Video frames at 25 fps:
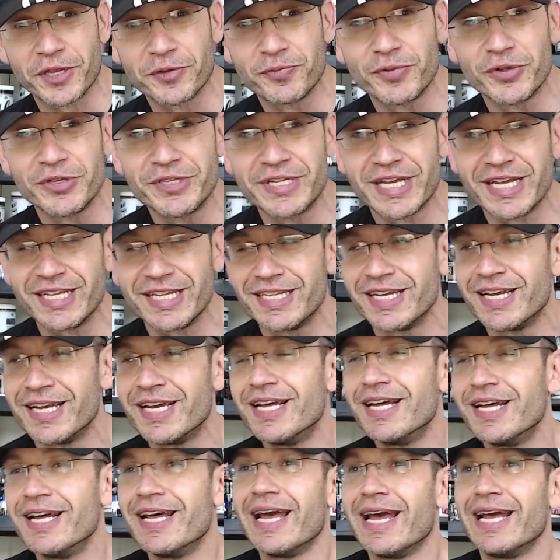Bull did.
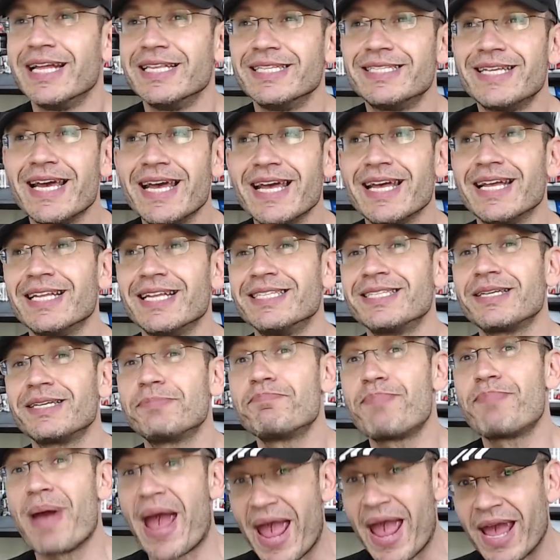And then
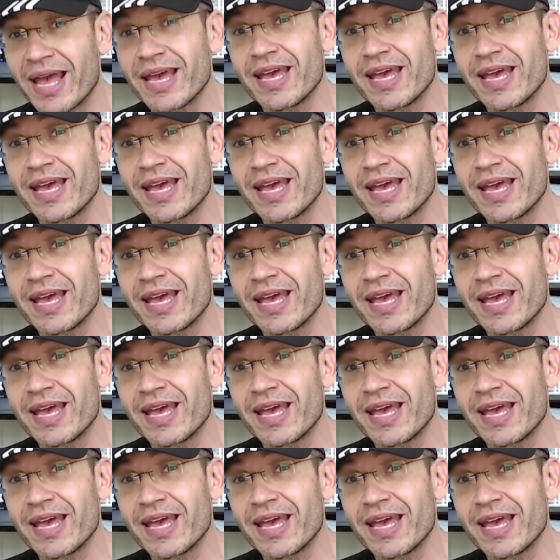Bang